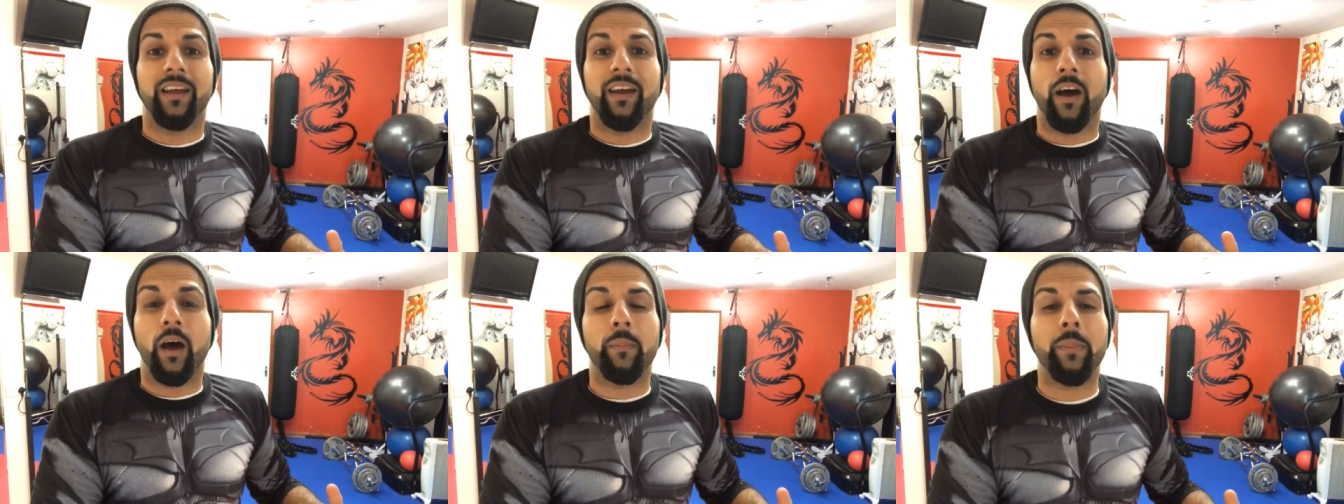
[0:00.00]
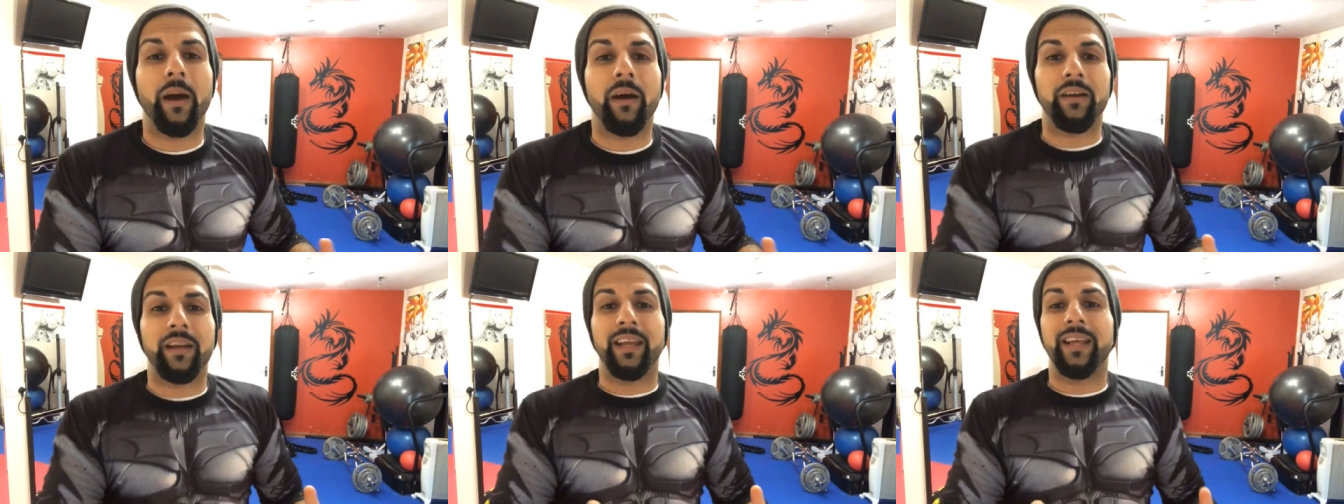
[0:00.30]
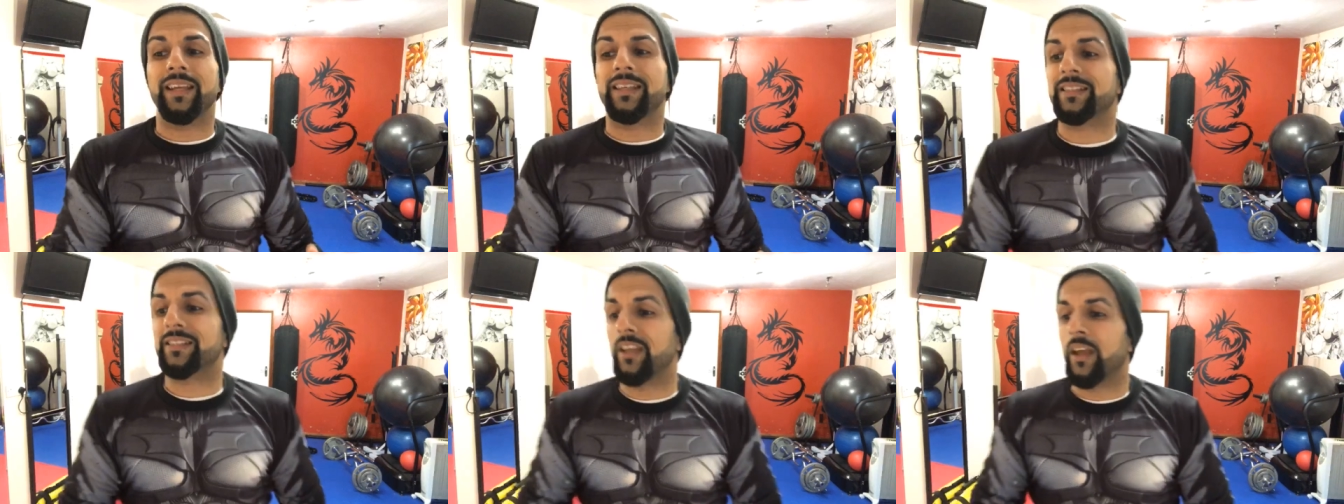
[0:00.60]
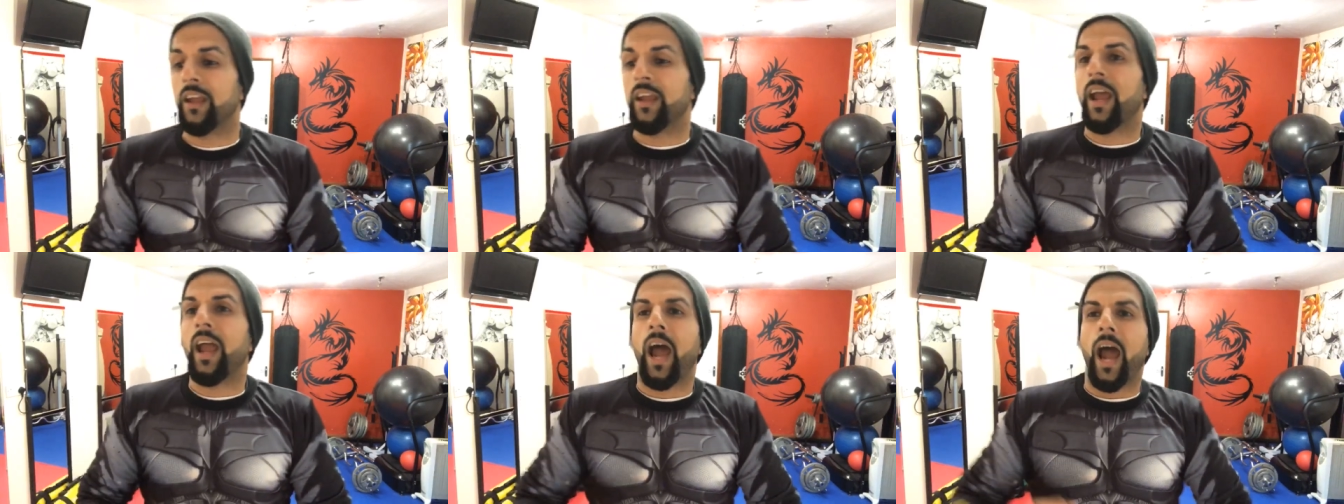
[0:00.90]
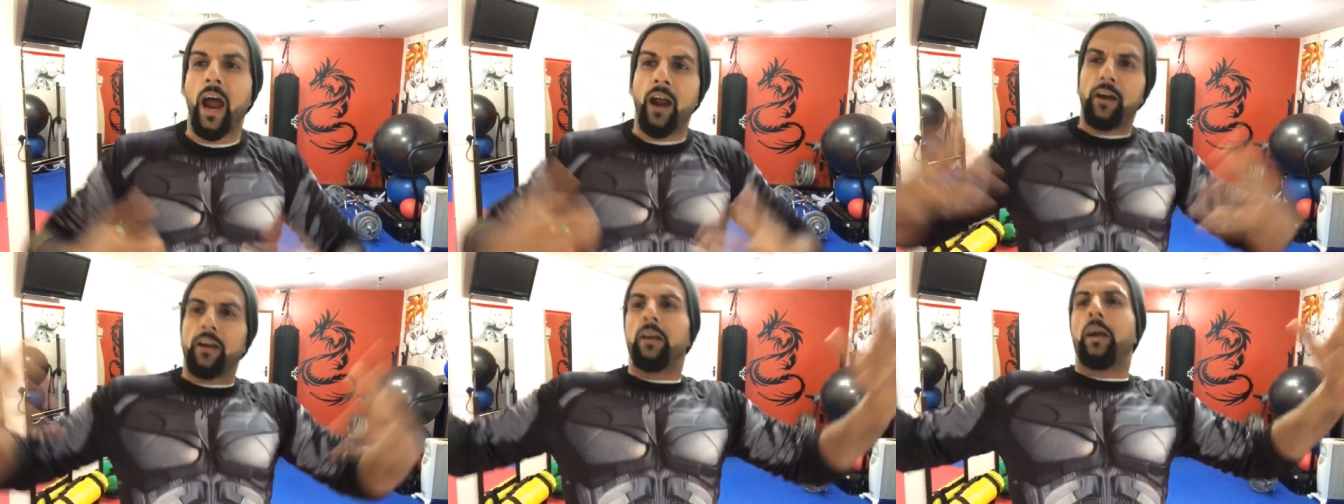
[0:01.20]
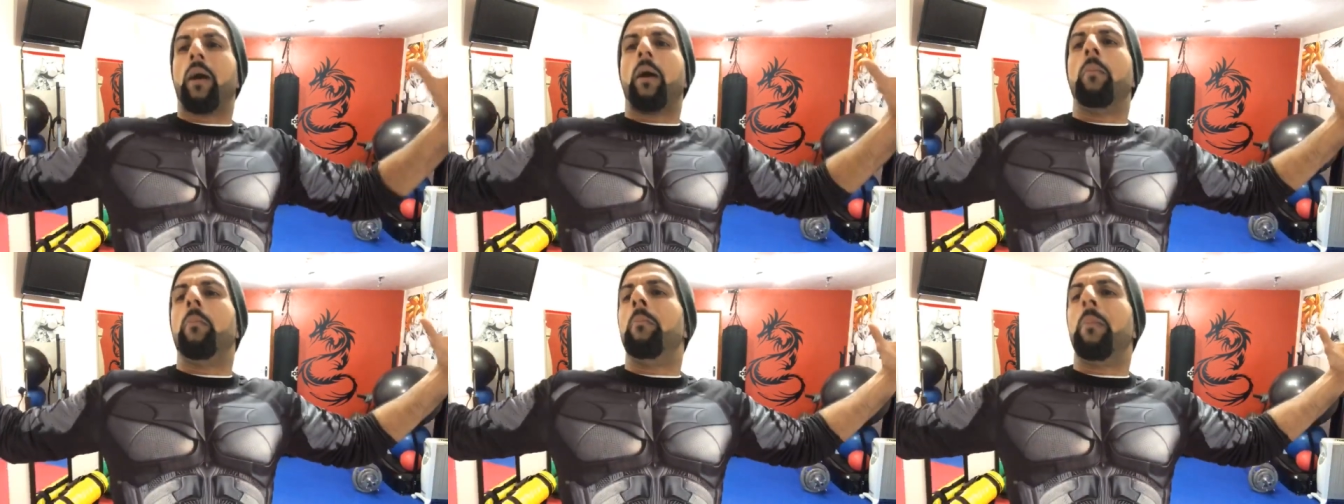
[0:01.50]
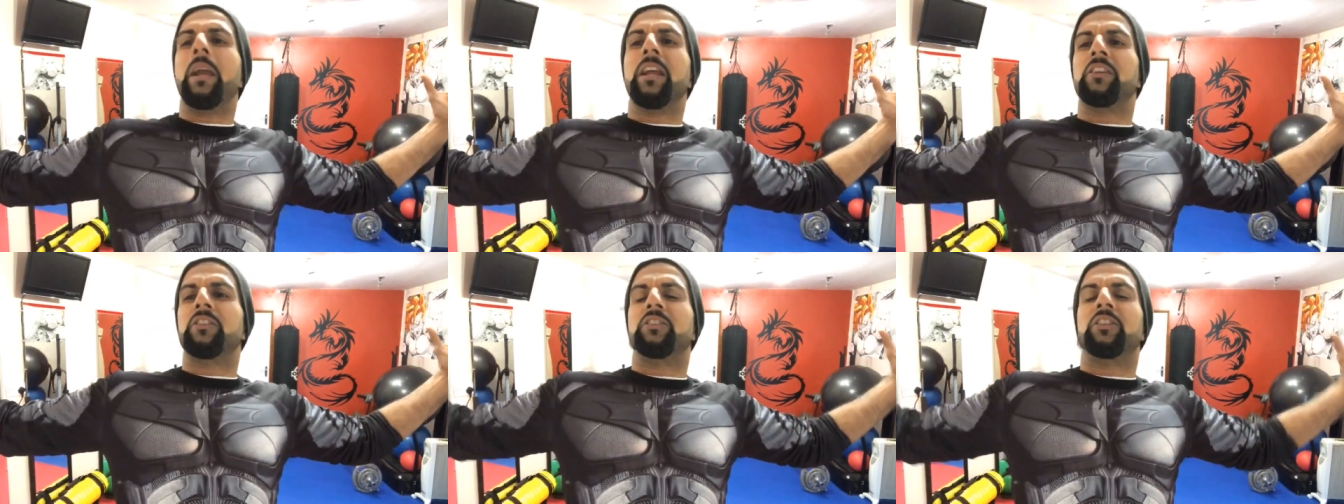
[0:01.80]
about his
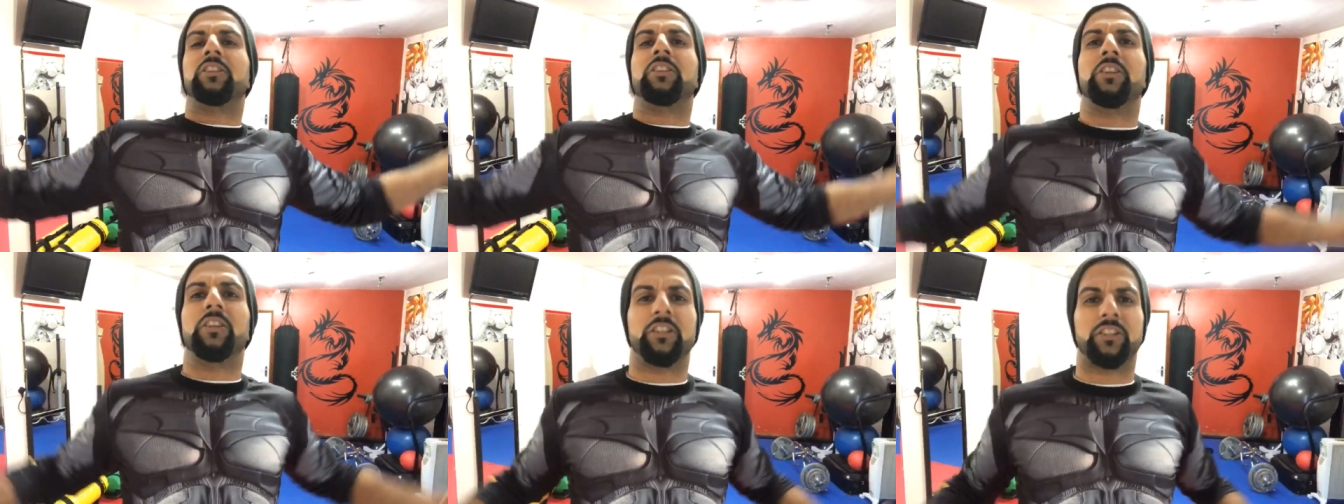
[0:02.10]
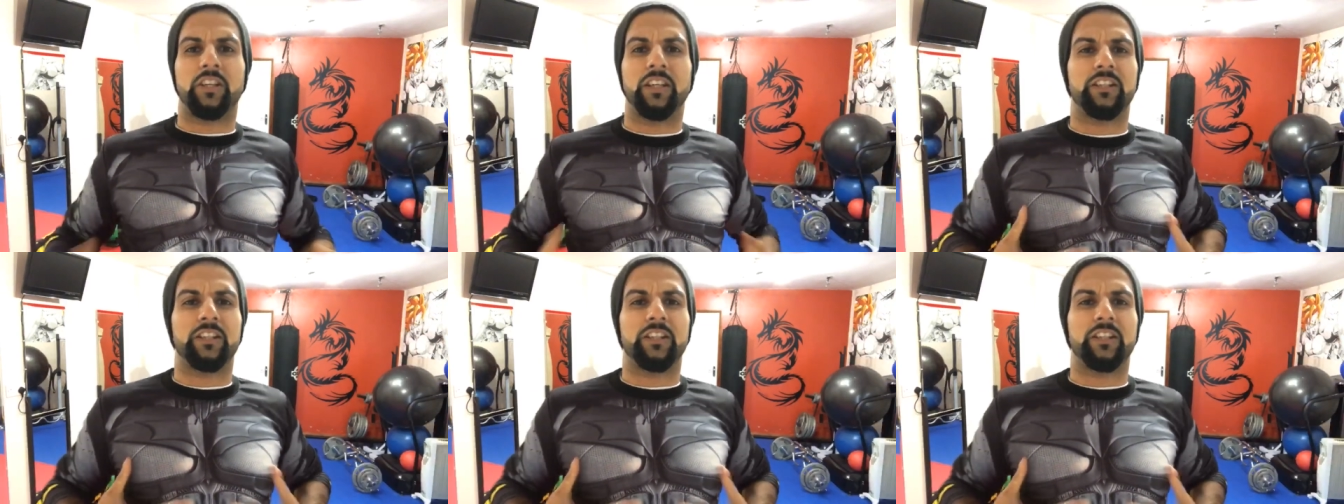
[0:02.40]
amazingness,